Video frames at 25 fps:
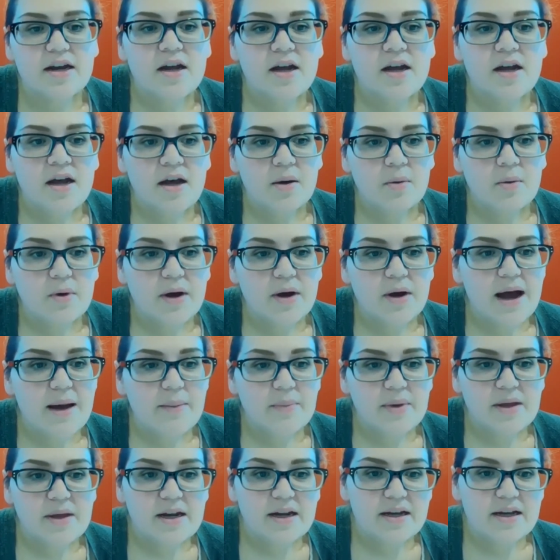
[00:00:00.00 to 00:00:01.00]
in, we're
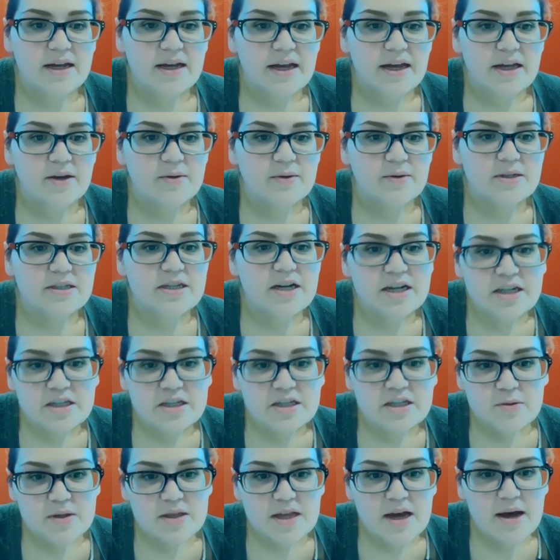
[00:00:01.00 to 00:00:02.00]
happy to get you in
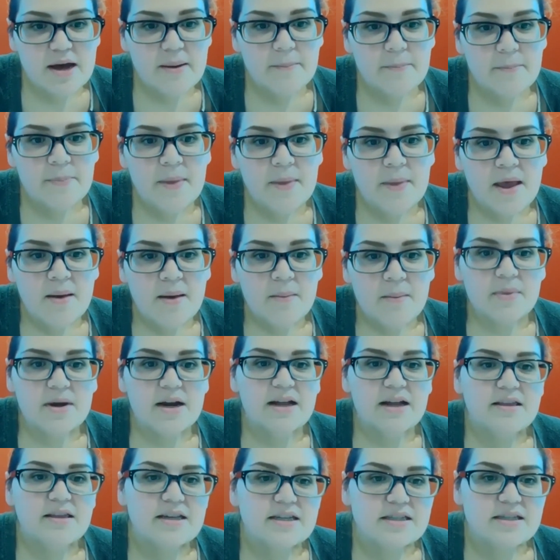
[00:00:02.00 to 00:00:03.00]
touch with them.
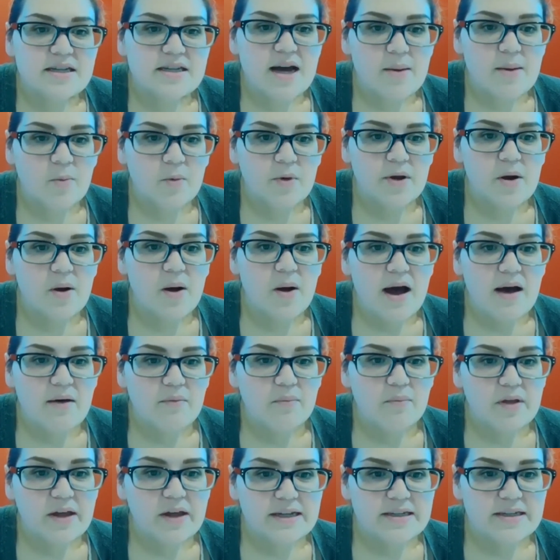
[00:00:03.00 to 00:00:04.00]
But at this time, we don't
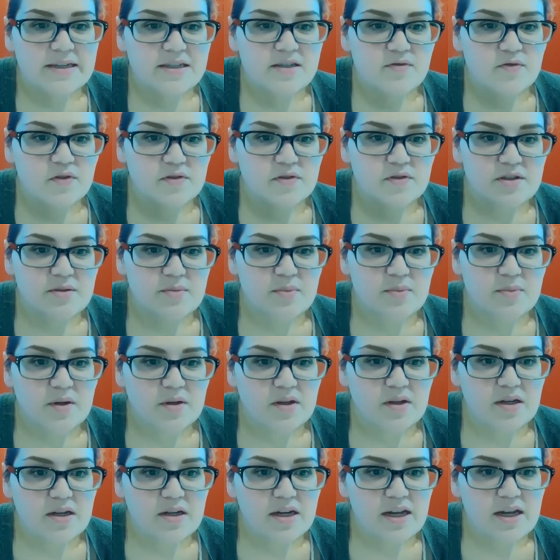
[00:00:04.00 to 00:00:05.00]
have plans to
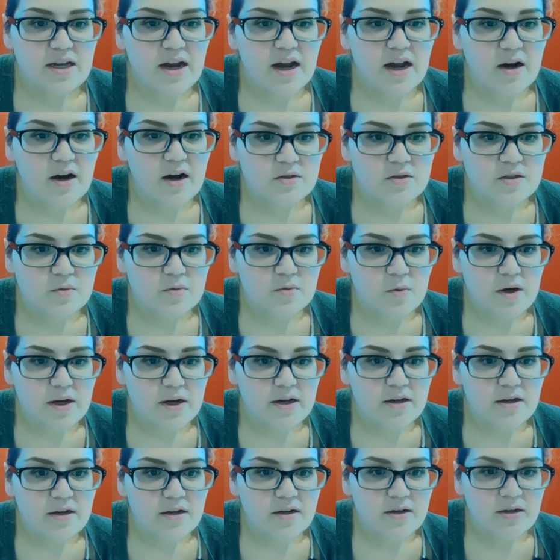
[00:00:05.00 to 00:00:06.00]
build an in-house
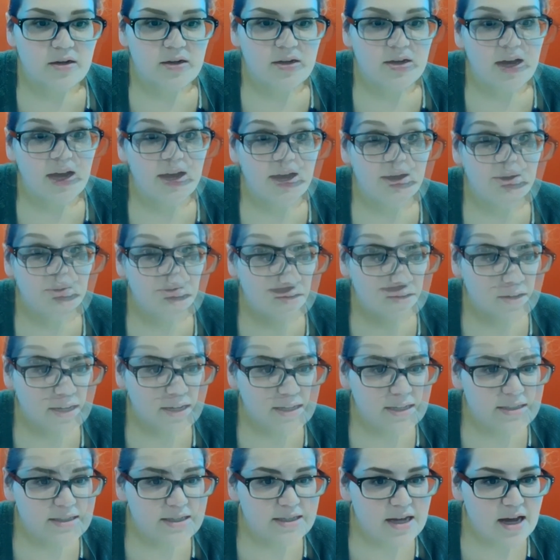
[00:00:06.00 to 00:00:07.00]
one. All
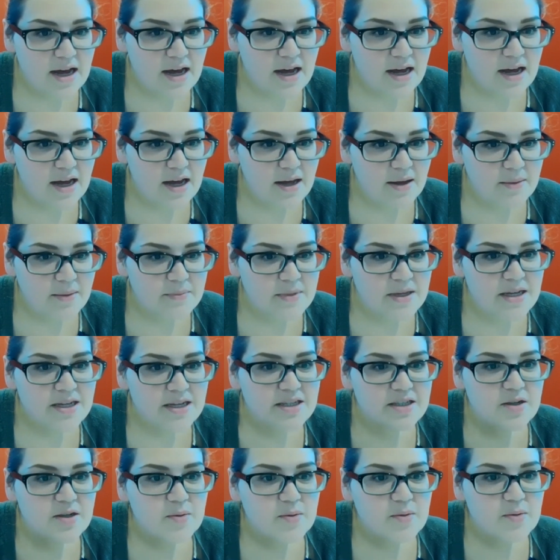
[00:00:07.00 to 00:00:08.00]
right.
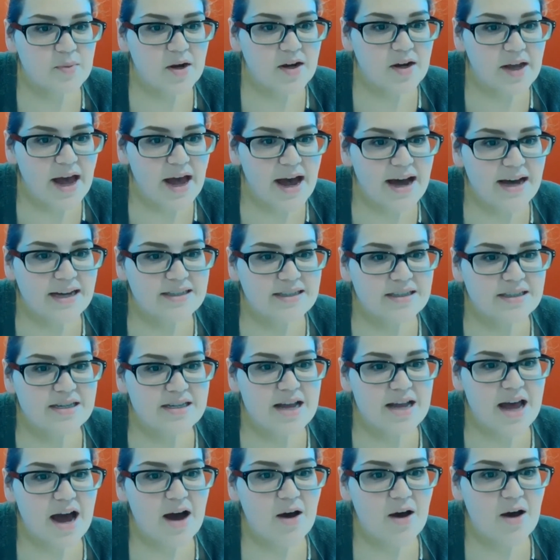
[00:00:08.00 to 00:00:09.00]
So Mark
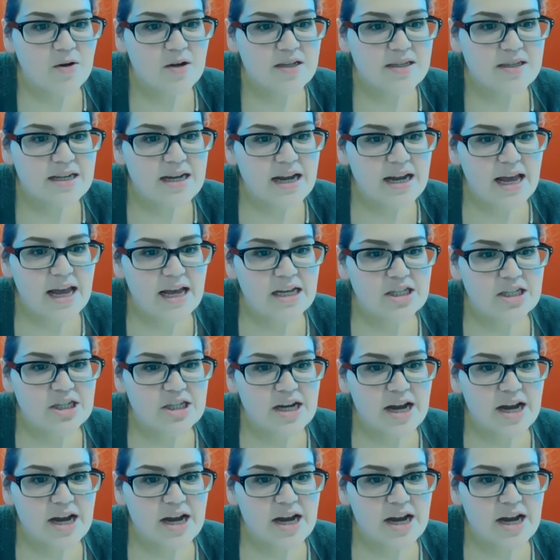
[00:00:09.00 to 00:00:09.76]
asks, how does an